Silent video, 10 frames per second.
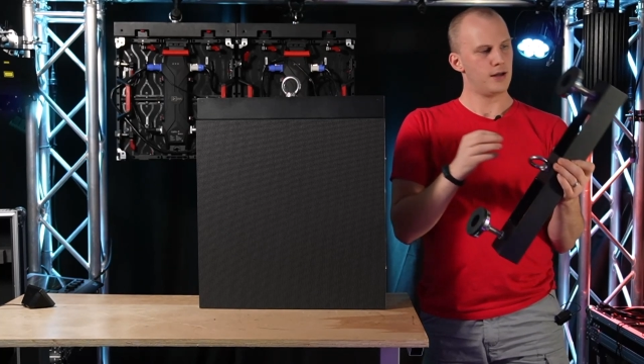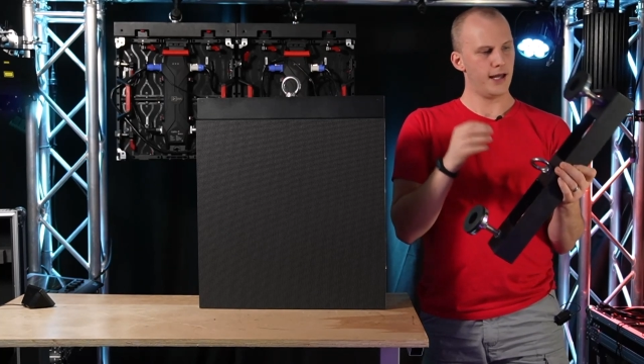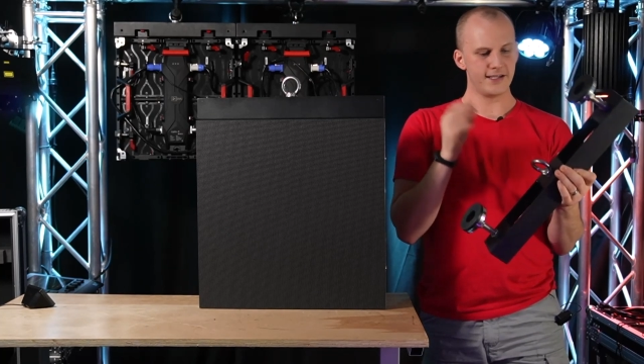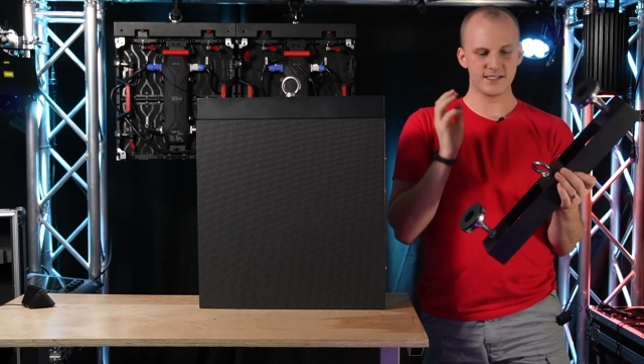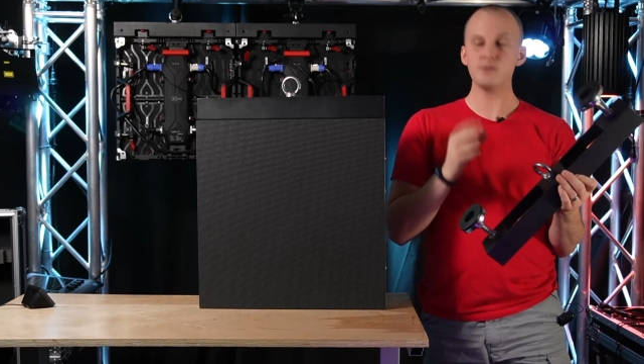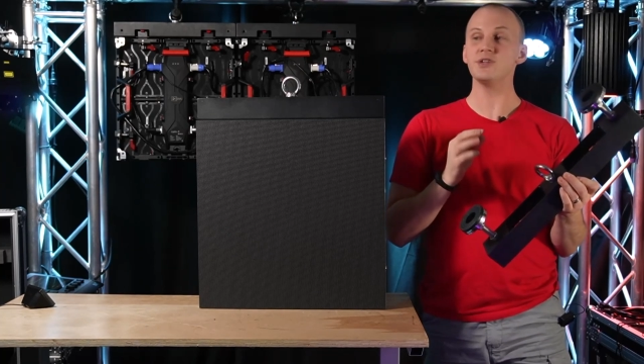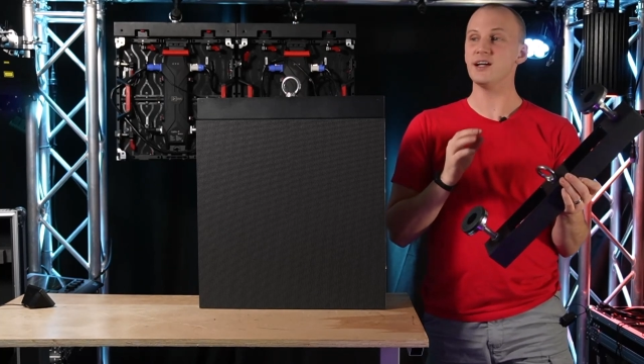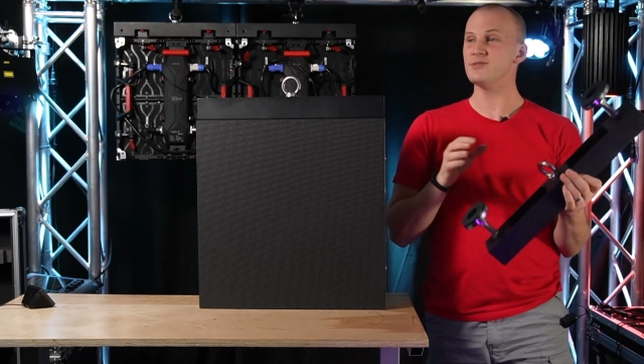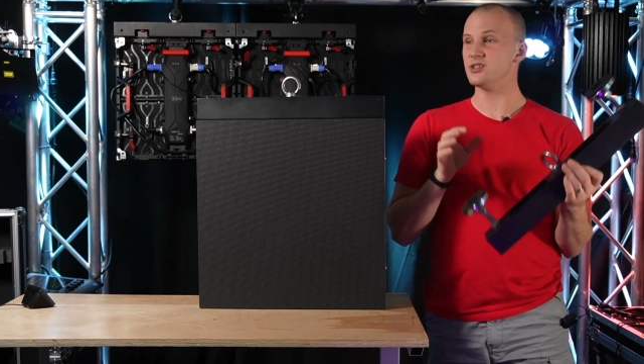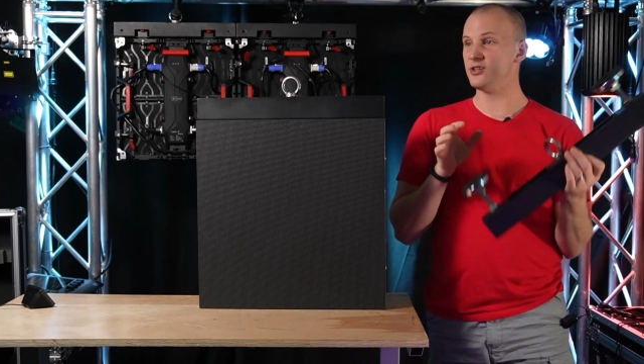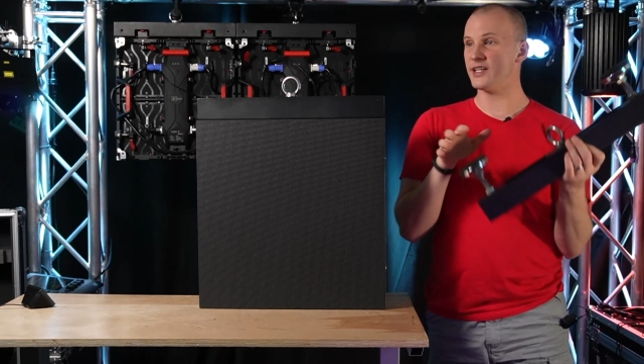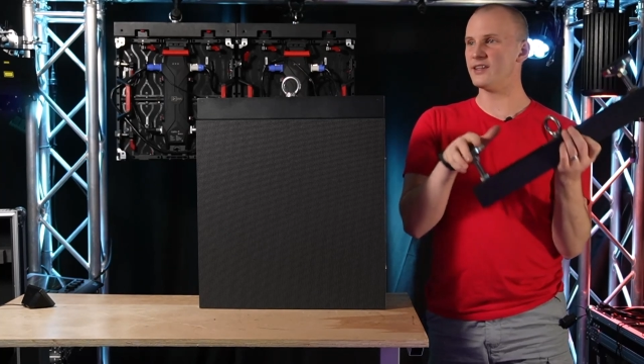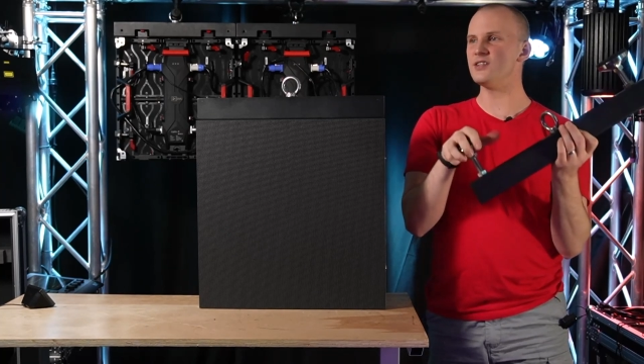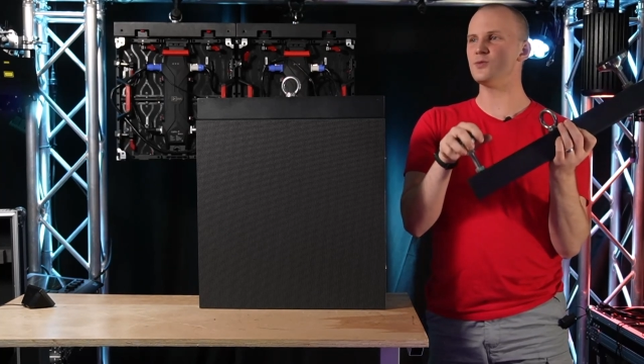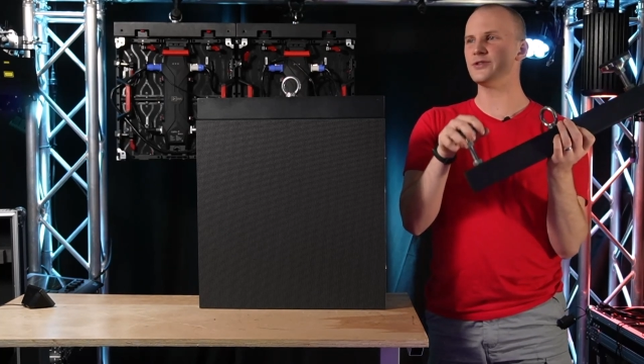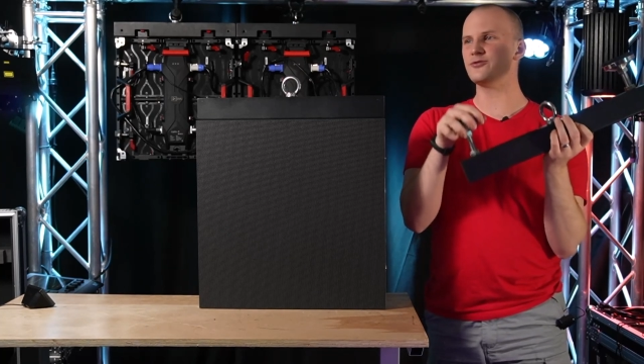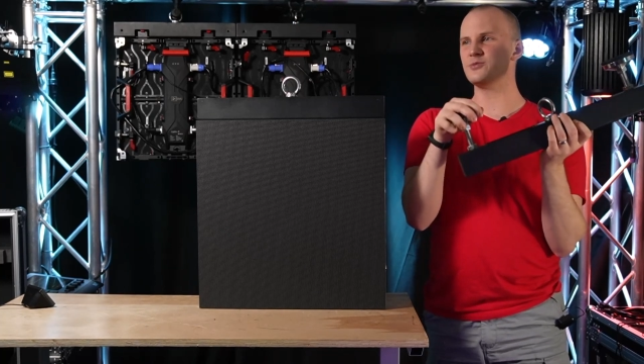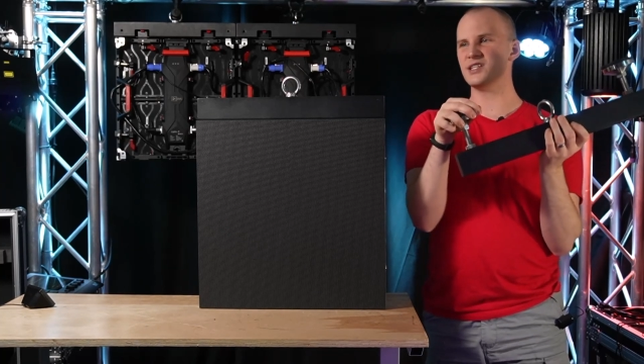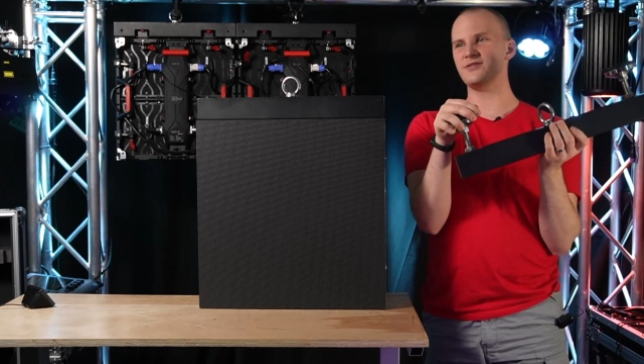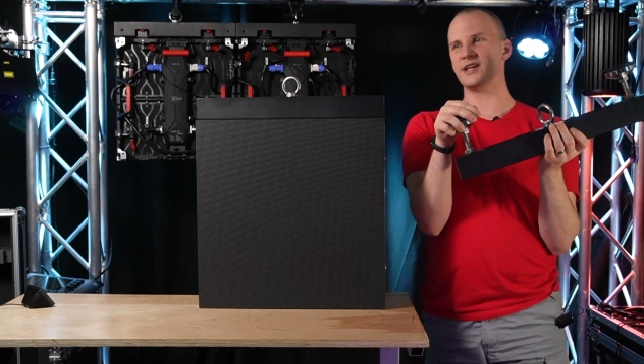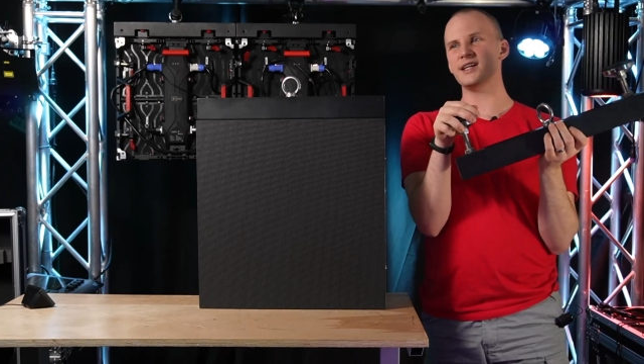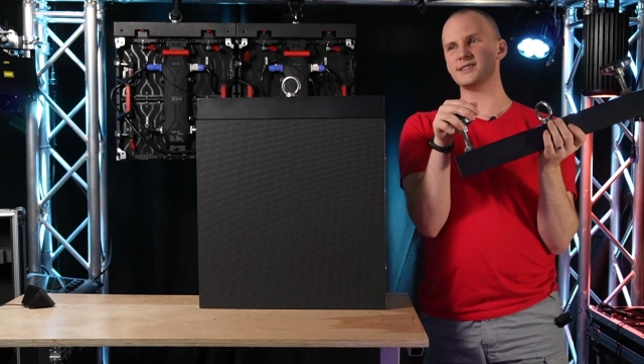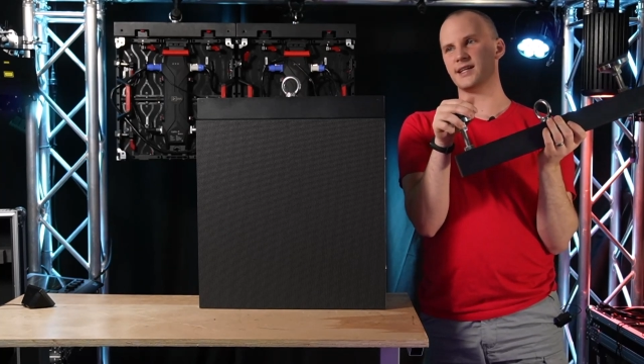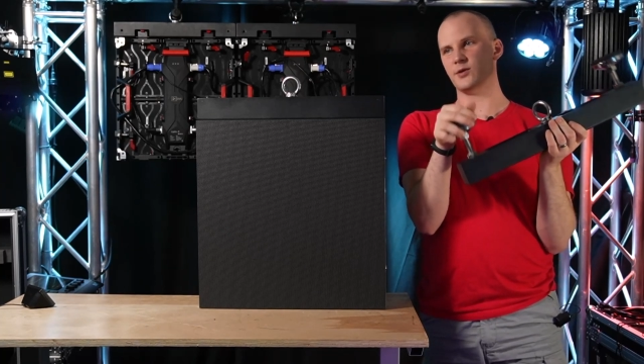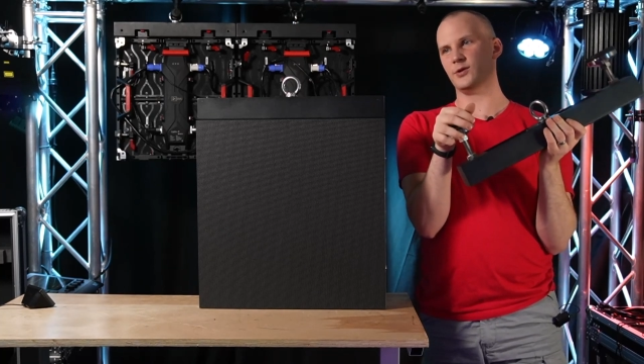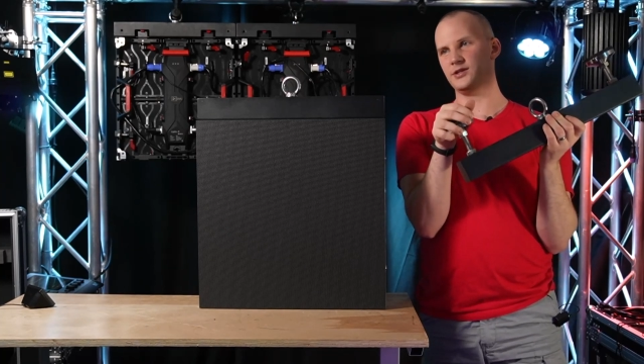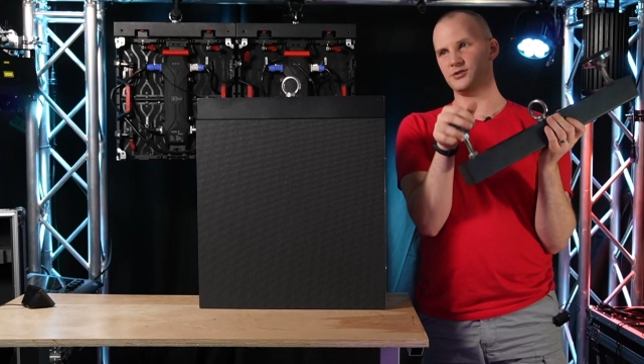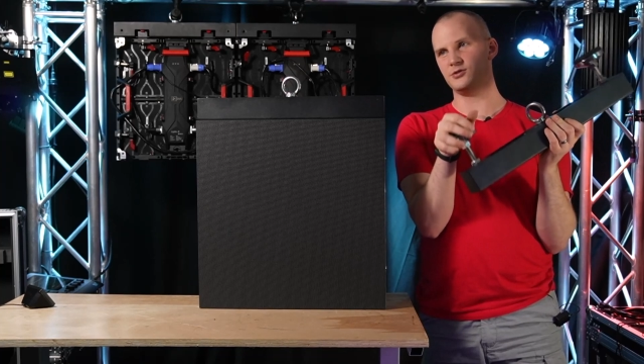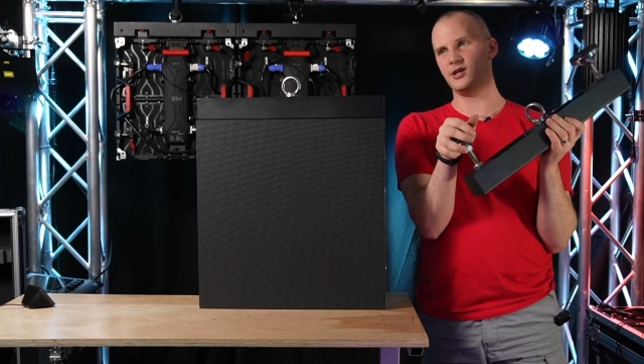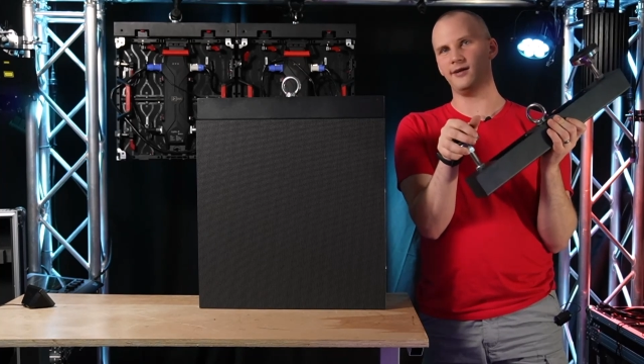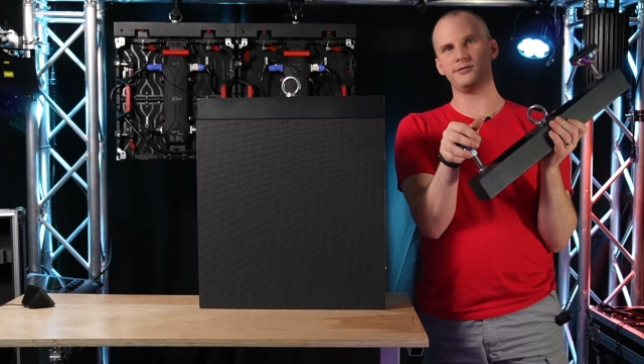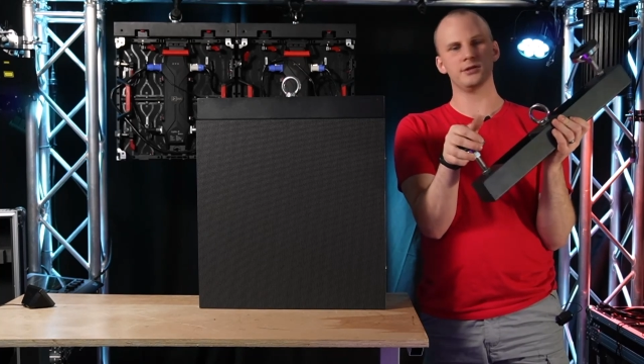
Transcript: And sometimes, like these ones from D V S that I really do love,